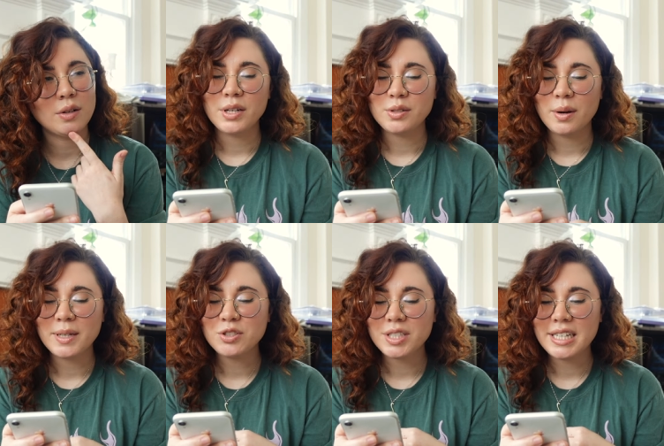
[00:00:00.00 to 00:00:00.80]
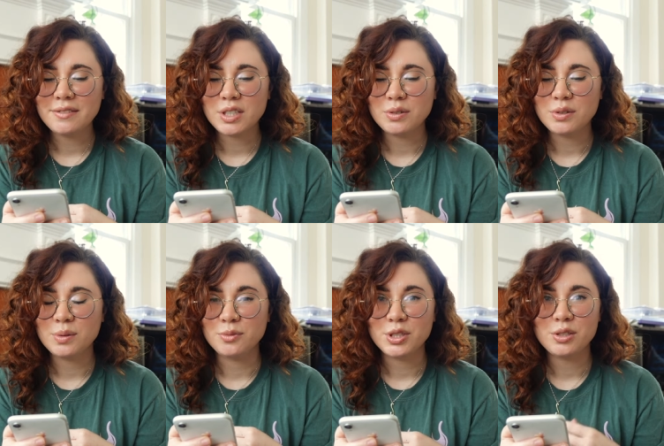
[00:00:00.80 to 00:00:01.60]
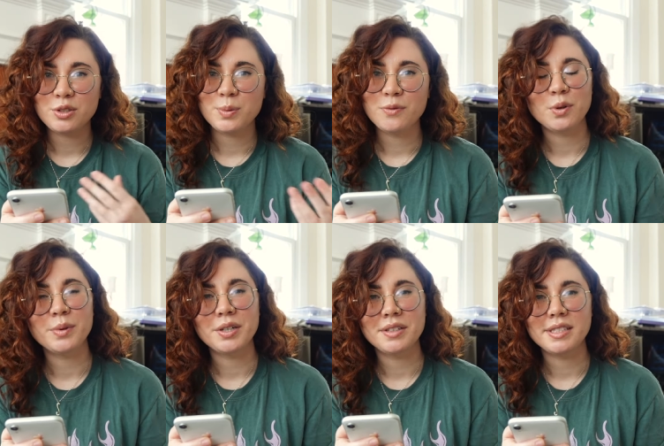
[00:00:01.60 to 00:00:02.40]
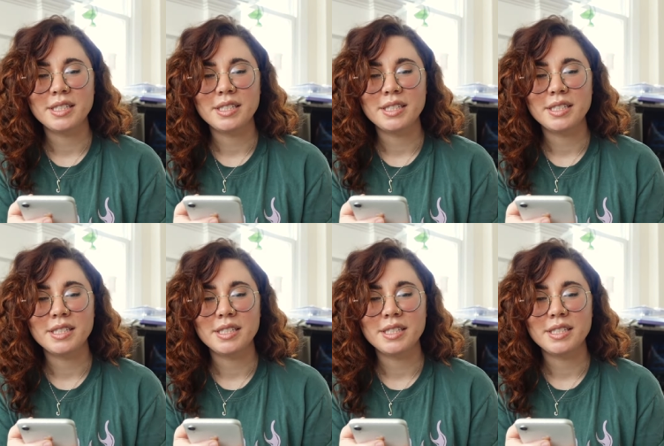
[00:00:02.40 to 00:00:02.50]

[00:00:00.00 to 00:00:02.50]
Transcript: Okay, so I'm actually gonna have to go do some research before we go to the